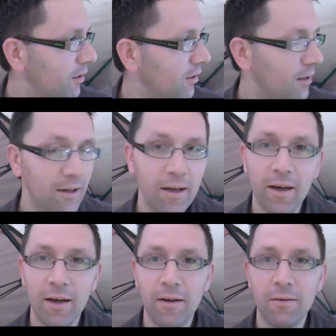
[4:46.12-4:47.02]

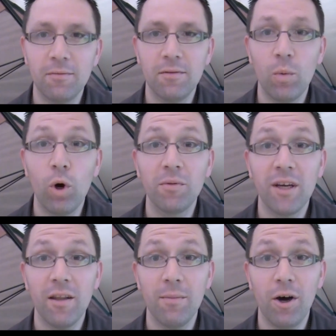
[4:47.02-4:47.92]
they wiped
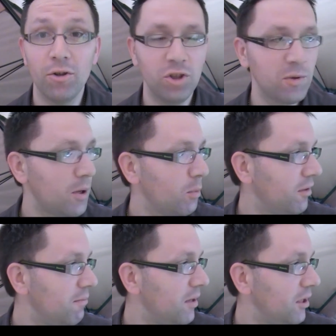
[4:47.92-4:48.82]
out the margin spot
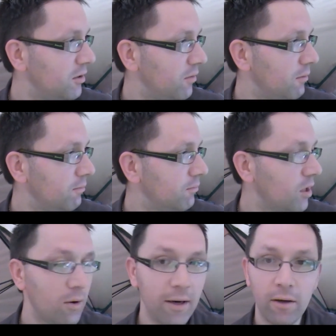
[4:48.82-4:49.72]
within minutes of it
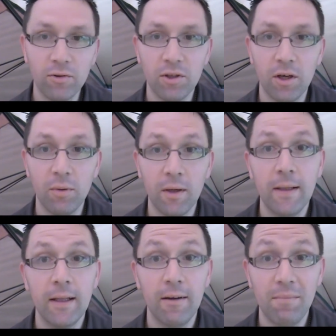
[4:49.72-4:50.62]
going out. So
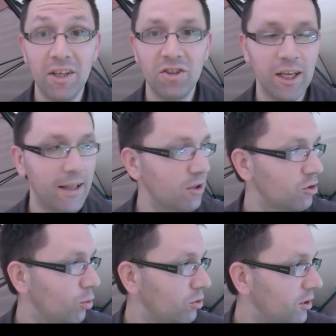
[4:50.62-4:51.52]
I've managed to get that
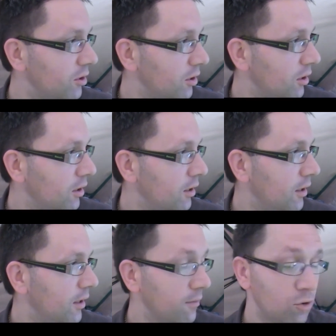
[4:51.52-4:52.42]
sorted,
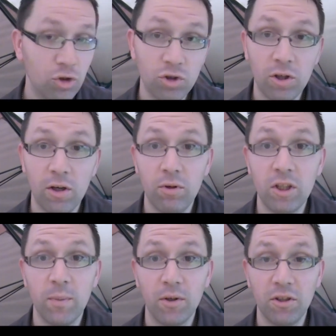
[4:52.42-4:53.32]
and I've just
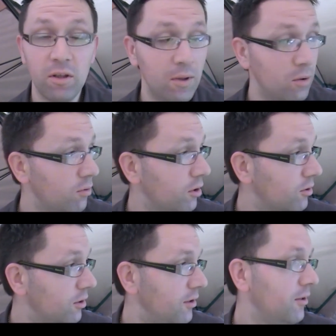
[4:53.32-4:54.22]
respotted the middle rod,
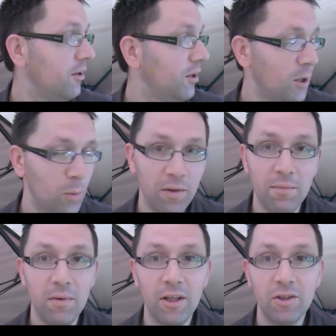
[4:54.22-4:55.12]
and
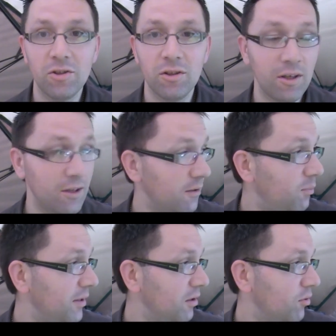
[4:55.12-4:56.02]
within minutes they've
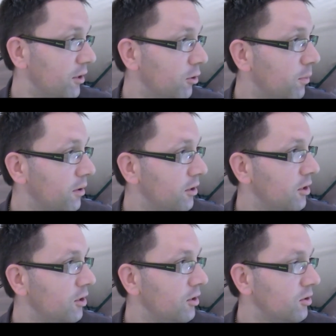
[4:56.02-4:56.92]
picked the rig up.
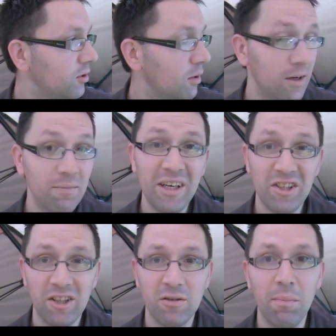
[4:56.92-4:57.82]
So I managed
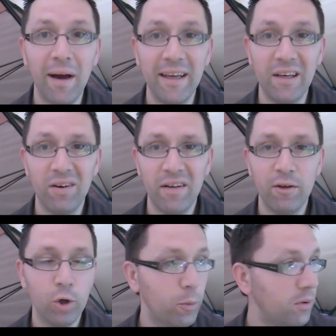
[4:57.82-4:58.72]
to get some bait in. I've left
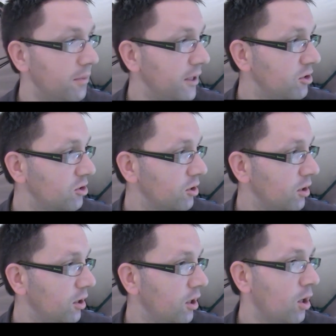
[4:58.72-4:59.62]
it a couple of minutes,
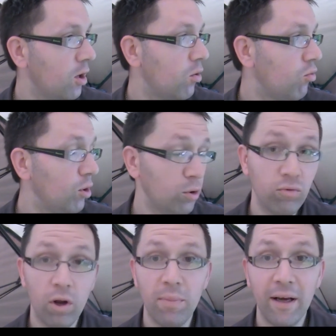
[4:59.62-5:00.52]
reeled the
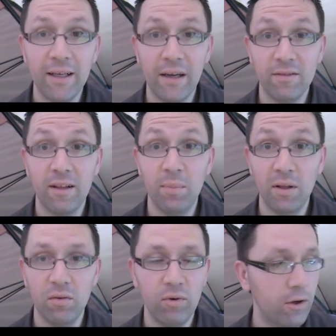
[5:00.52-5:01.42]
rod back in after they
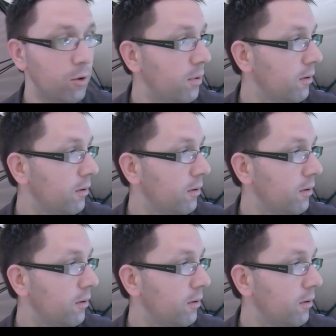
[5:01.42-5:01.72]
picked the rig up,